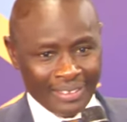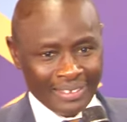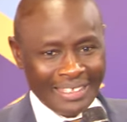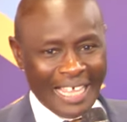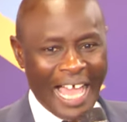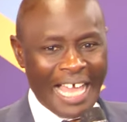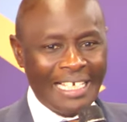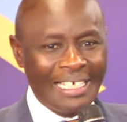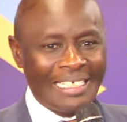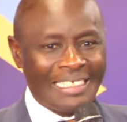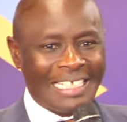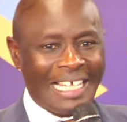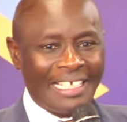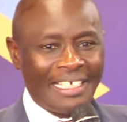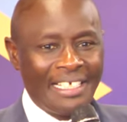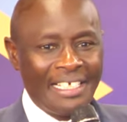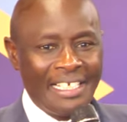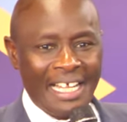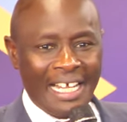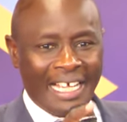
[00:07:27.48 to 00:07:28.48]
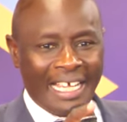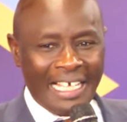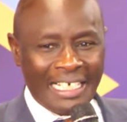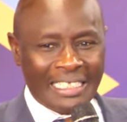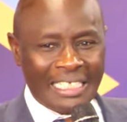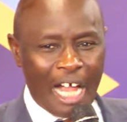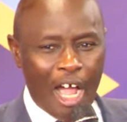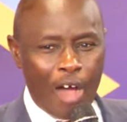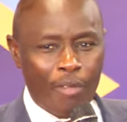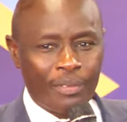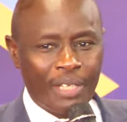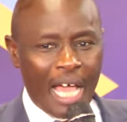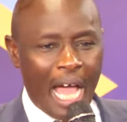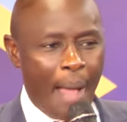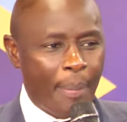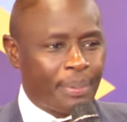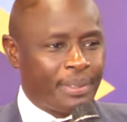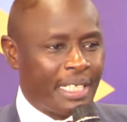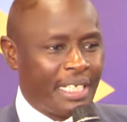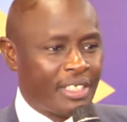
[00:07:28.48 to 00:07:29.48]
that is an indicator of the
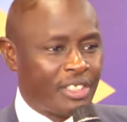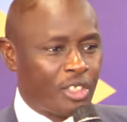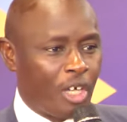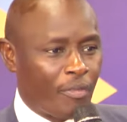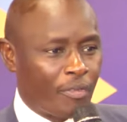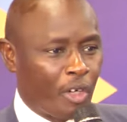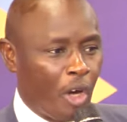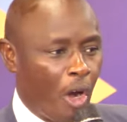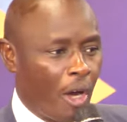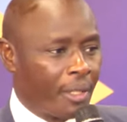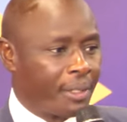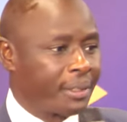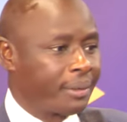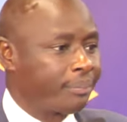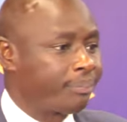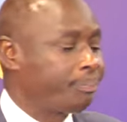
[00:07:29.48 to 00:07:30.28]
absence of God.